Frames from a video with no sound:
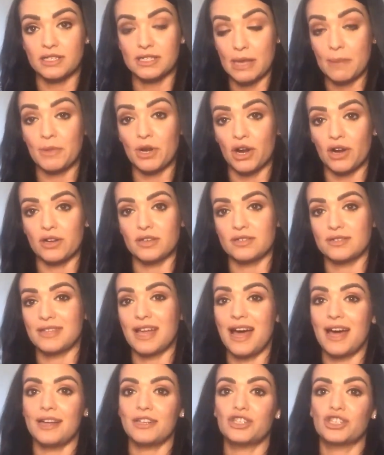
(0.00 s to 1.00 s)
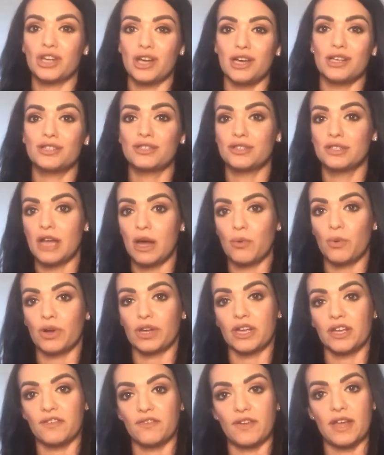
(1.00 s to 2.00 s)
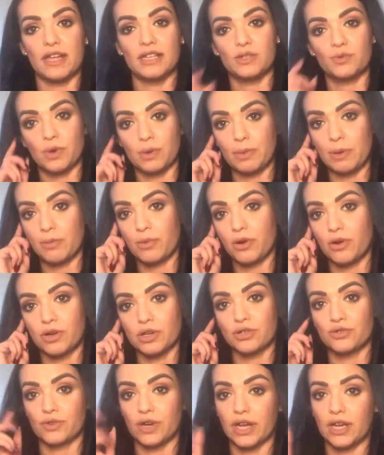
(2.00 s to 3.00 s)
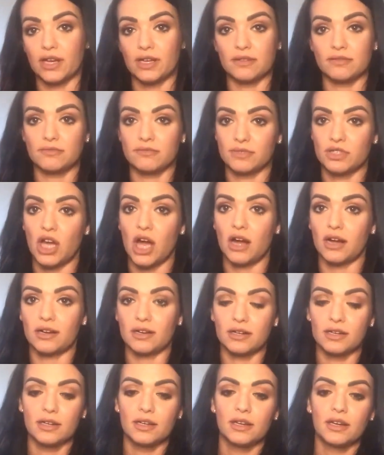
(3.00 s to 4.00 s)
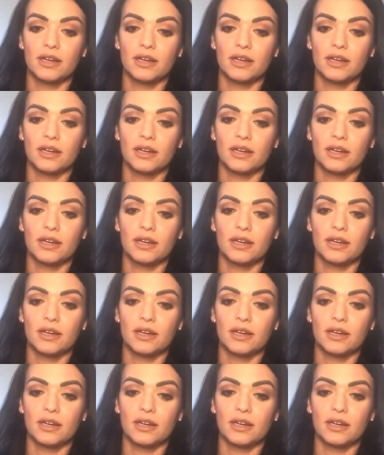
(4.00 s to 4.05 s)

seminars, not just networking events where people go to drink and talk.